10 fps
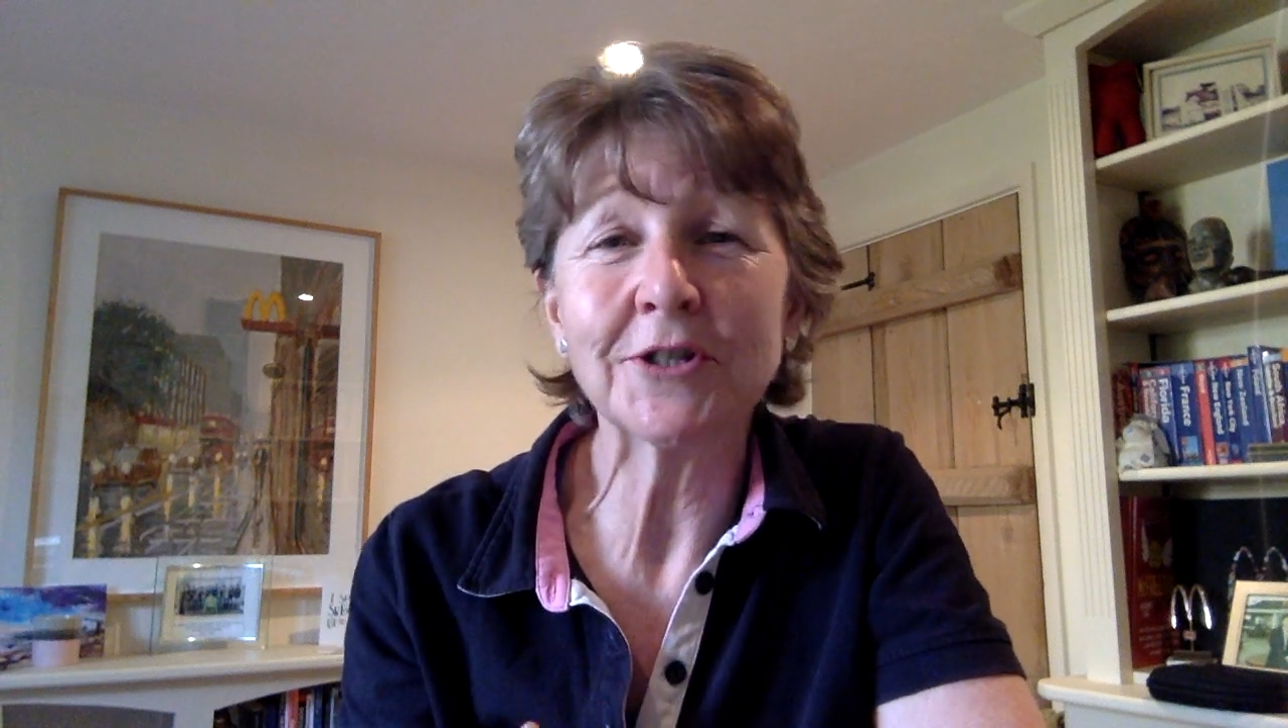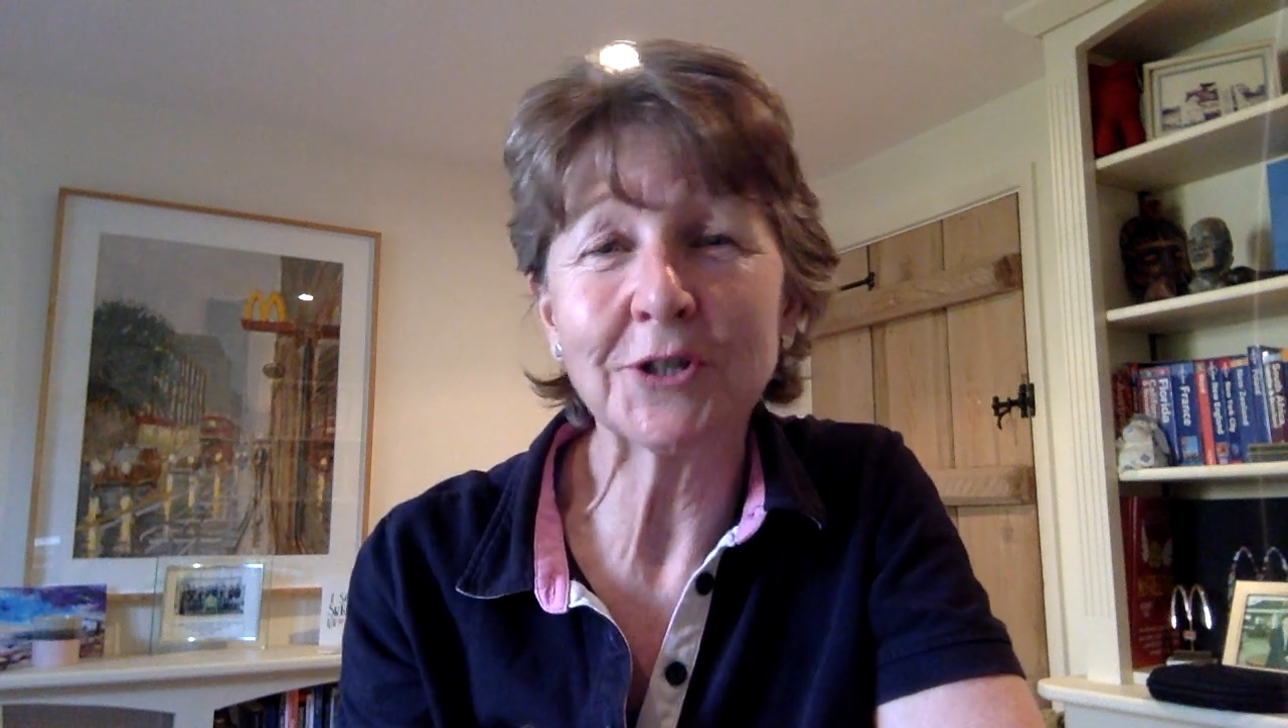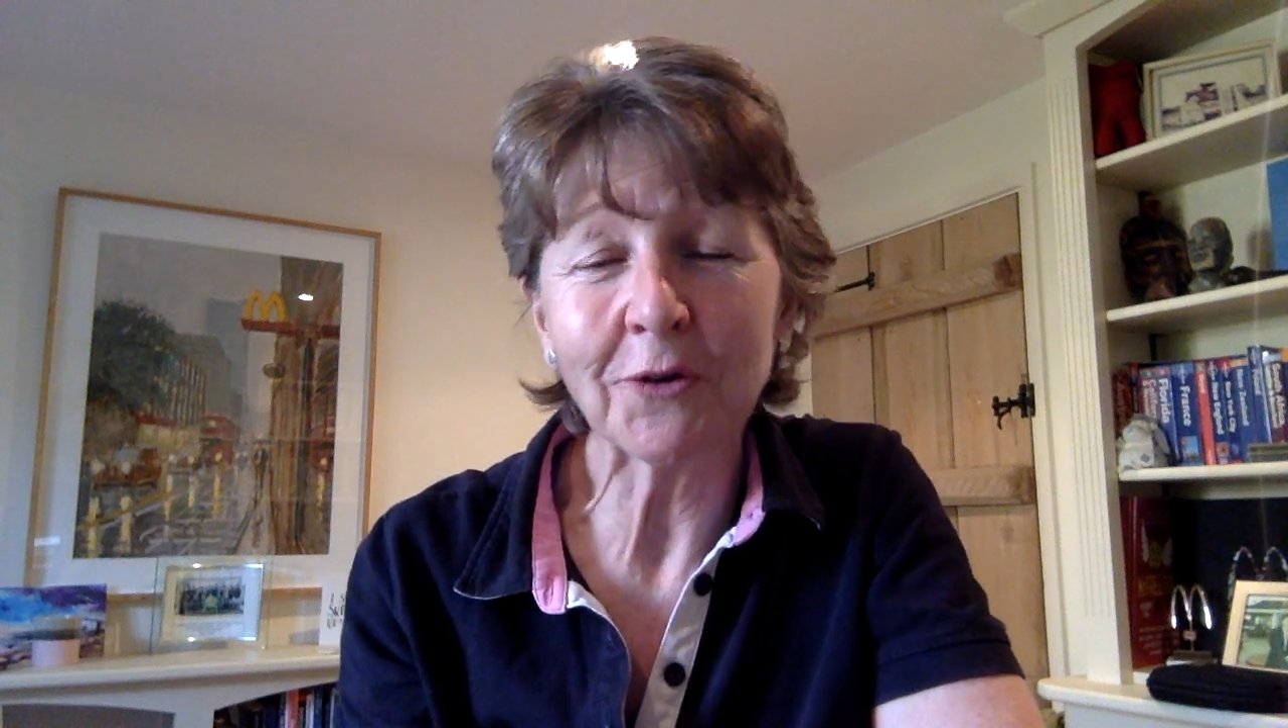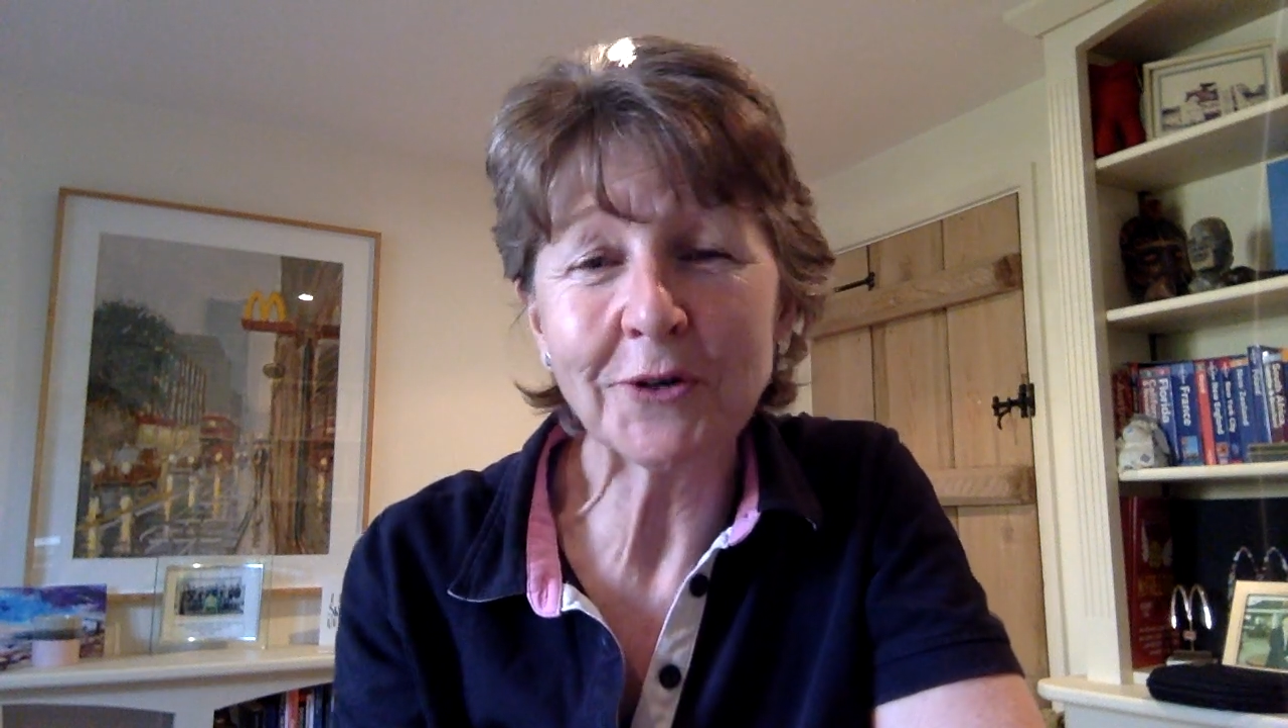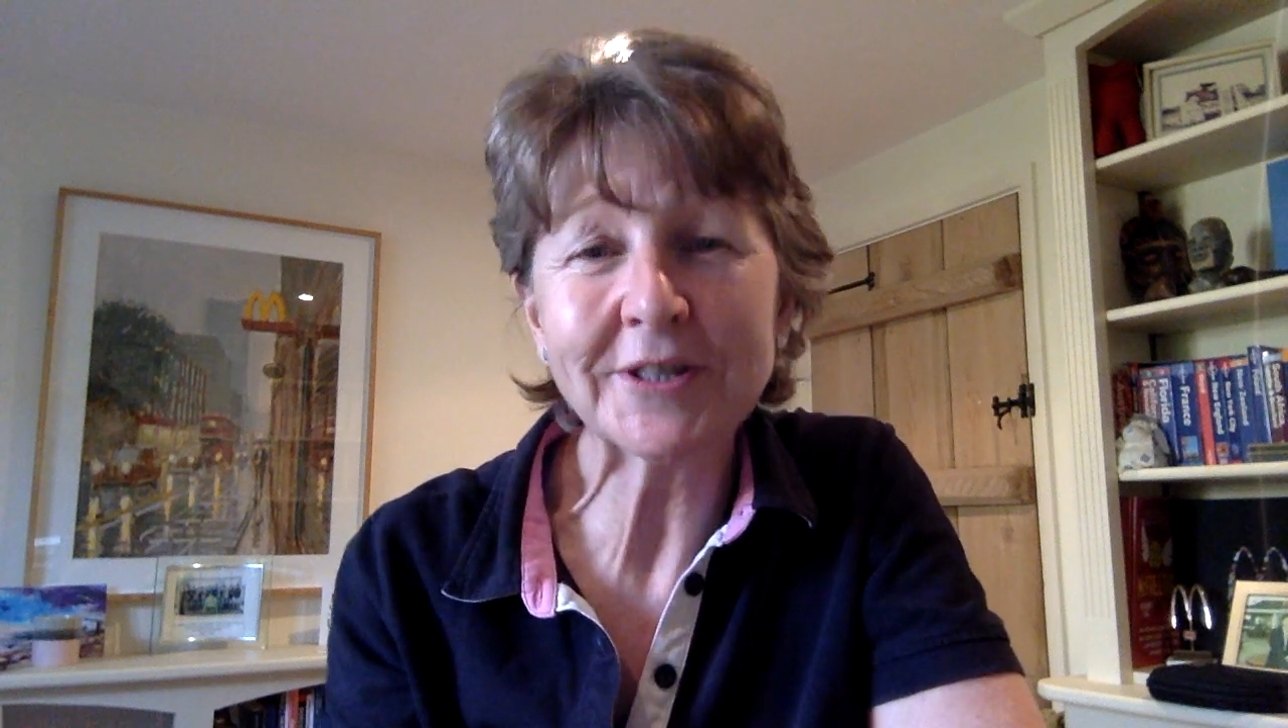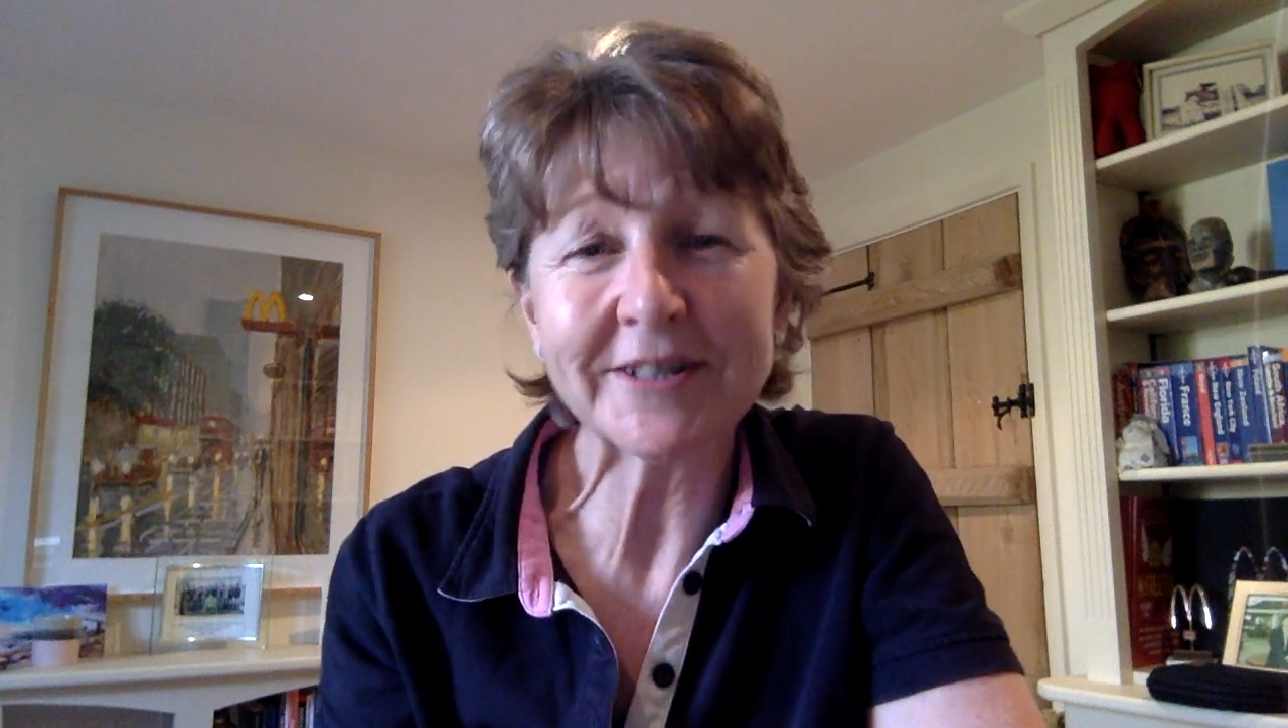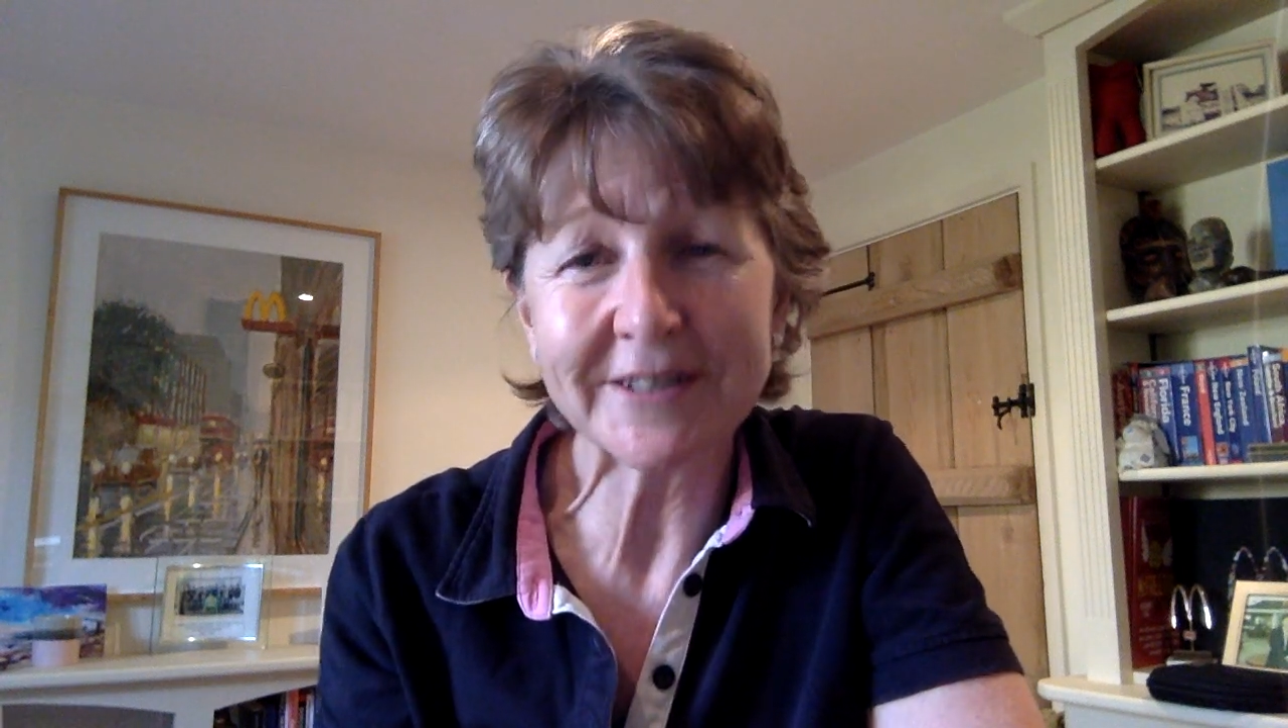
choices